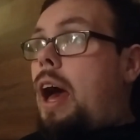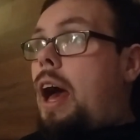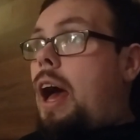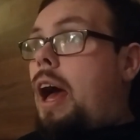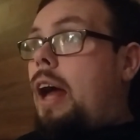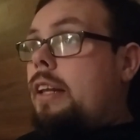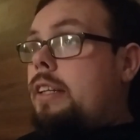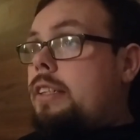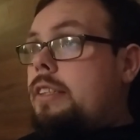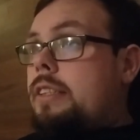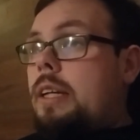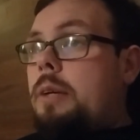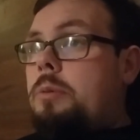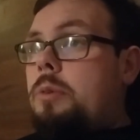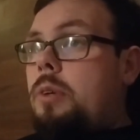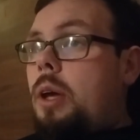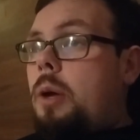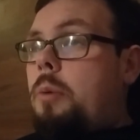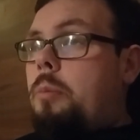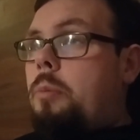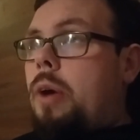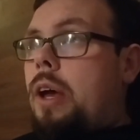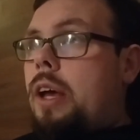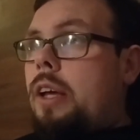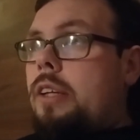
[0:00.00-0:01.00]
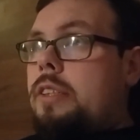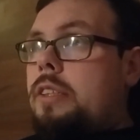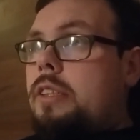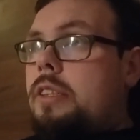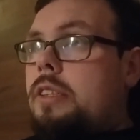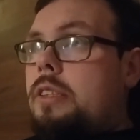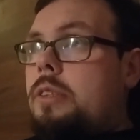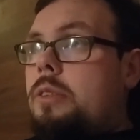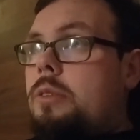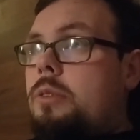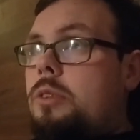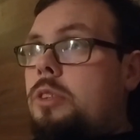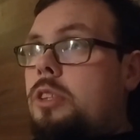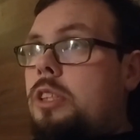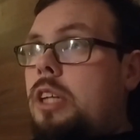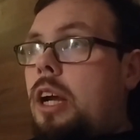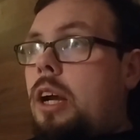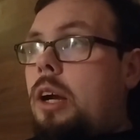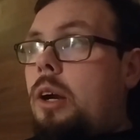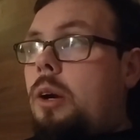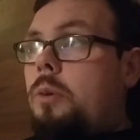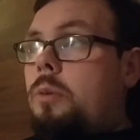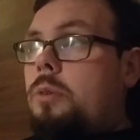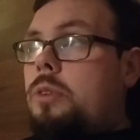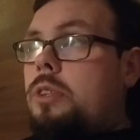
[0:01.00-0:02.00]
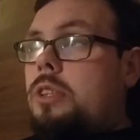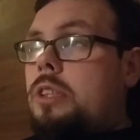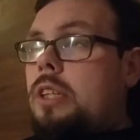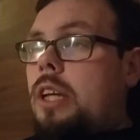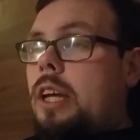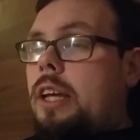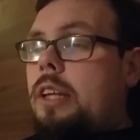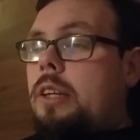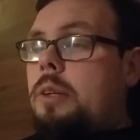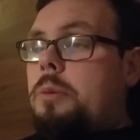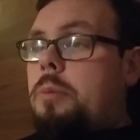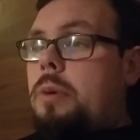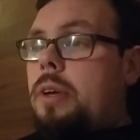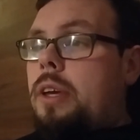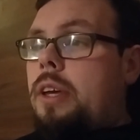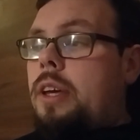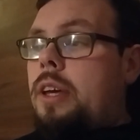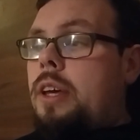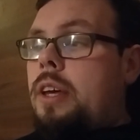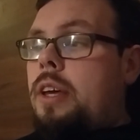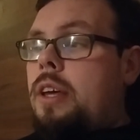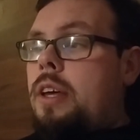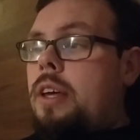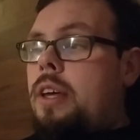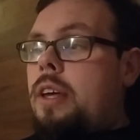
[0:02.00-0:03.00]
At the same time, as Sarah was saying to me,